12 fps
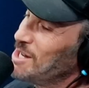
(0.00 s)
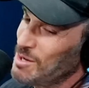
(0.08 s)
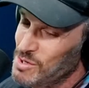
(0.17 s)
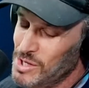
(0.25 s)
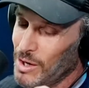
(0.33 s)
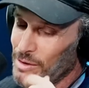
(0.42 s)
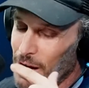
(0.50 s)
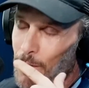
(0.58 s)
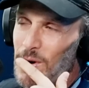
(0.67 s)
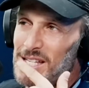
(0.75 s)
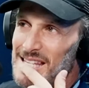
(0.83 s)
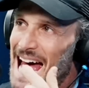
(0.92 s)
So there
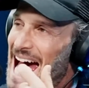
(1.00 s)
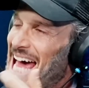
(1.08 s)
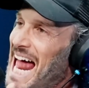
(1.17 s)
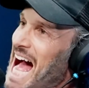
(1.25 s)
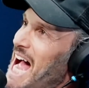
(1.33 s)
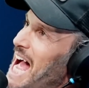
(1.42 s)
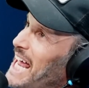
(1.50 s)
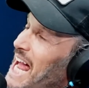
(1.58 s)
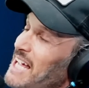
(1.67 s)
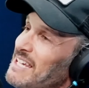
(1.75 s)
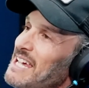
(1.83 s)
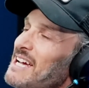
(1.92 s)
was that. And
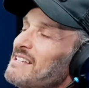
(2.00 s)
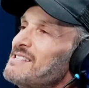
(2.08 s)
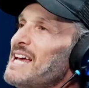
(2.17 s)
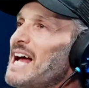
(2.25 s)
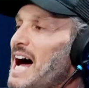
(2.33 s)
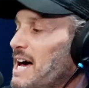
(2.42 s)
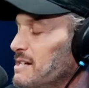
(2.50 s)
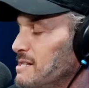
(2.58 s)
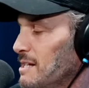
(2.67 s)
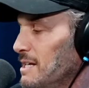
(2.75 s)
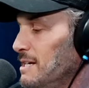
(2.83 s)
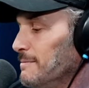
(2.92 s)
I can't say
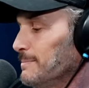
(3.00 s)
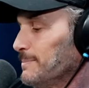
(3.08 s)
honestly,